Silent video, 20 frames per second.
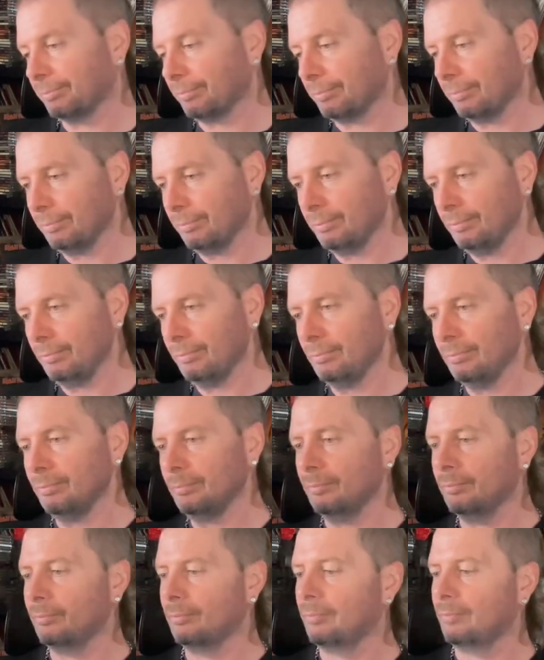
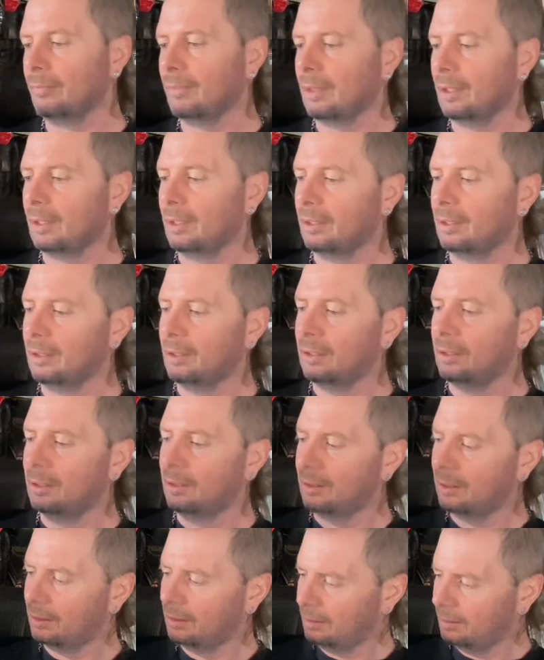
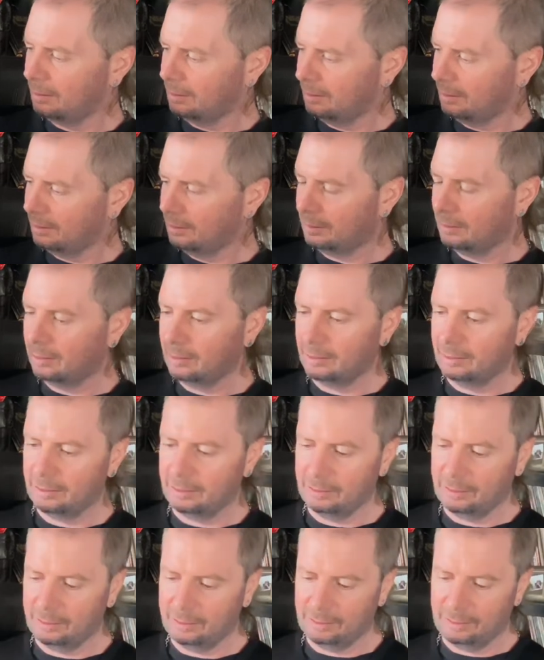
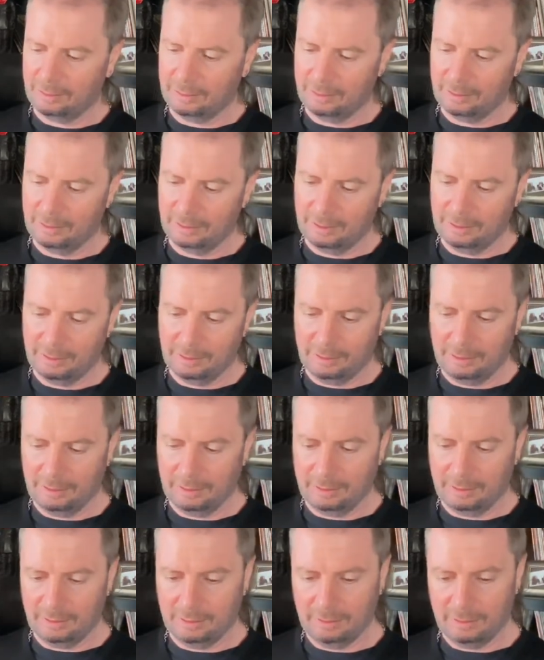
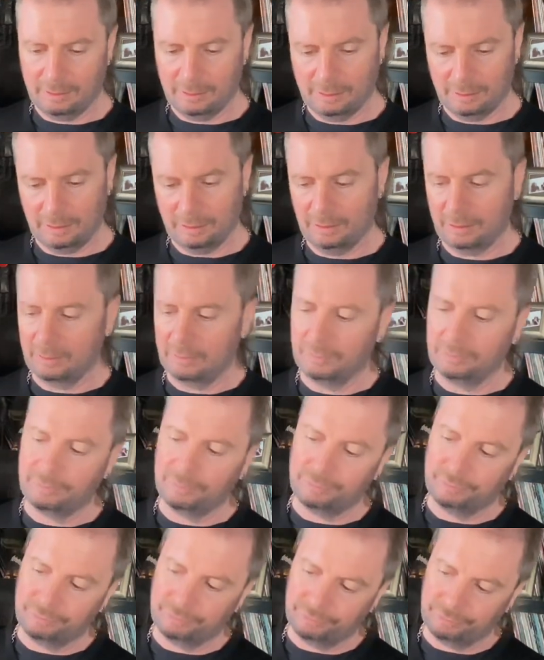
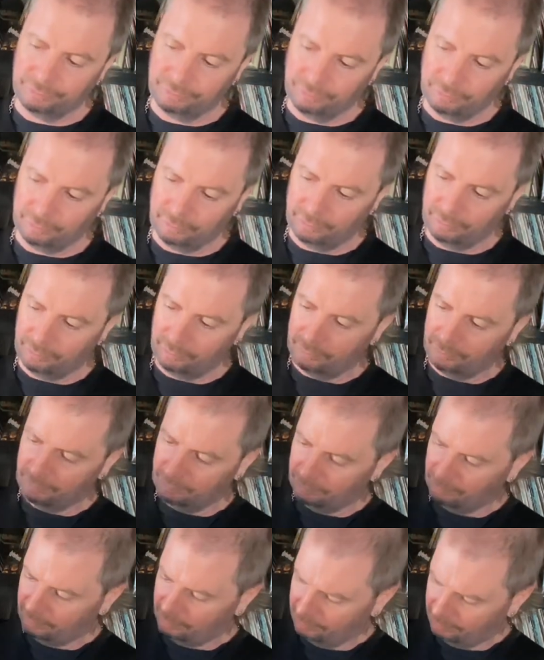
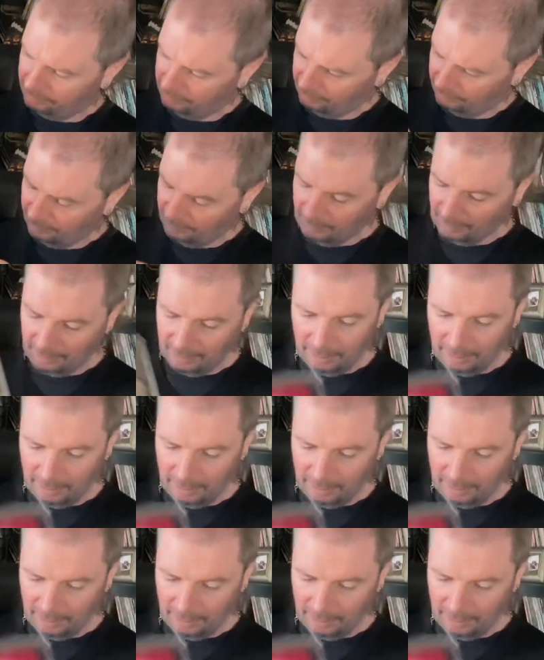No one is speaking in this clip.